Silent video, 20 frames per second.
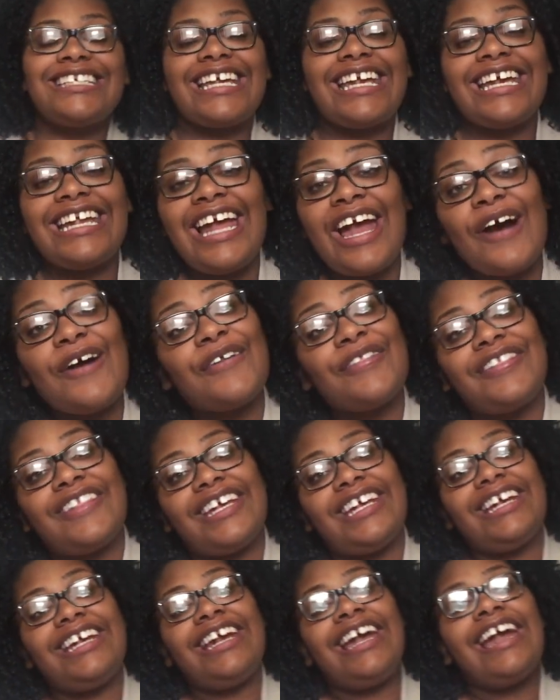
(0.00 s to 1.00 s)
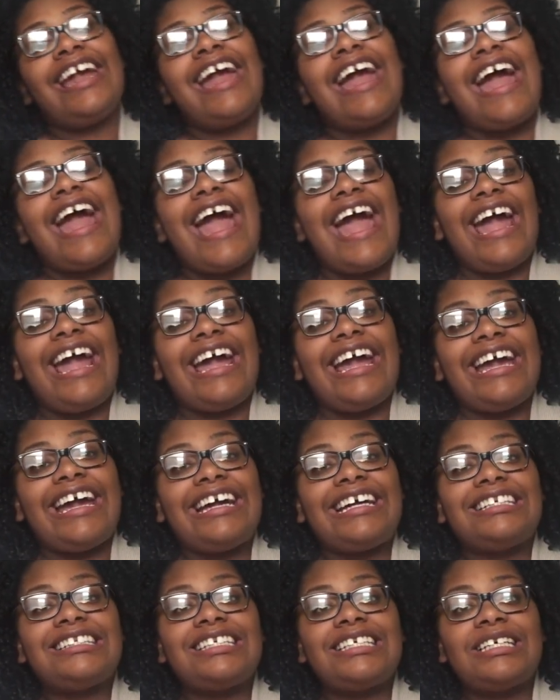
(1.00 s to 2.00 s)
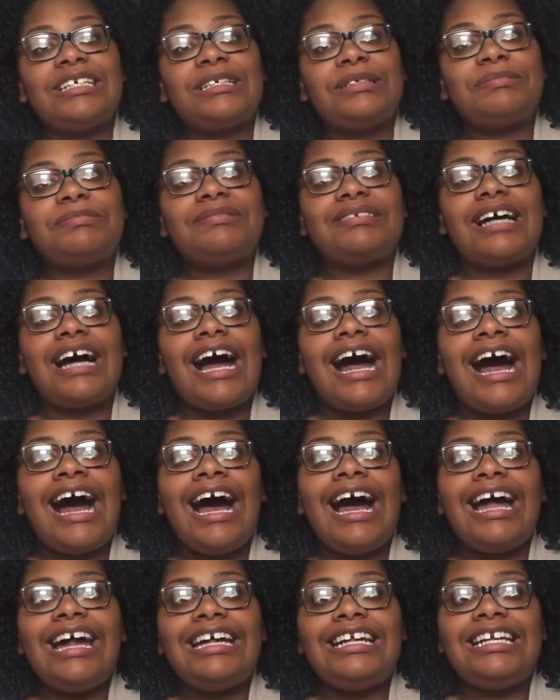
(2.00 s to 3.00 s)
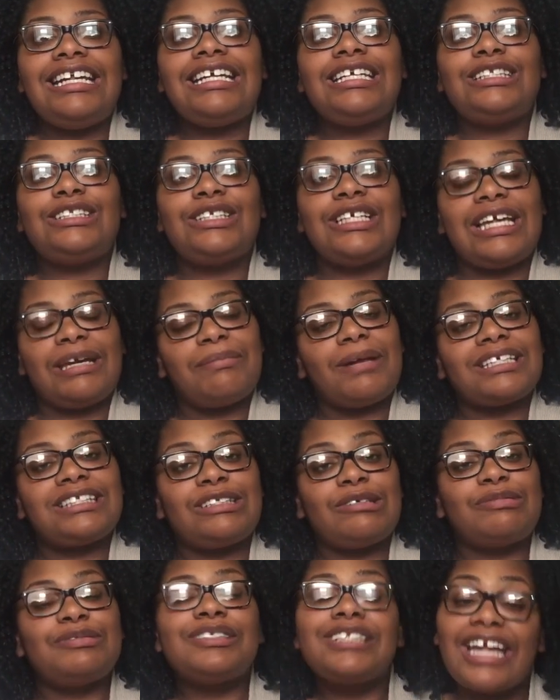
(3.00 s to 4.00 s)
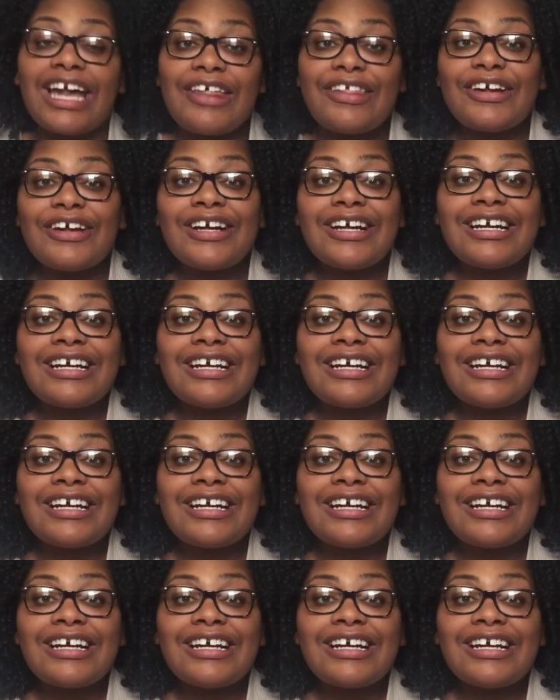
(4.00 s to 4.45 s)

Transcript: to get healthy and um, I need to get my stuff together.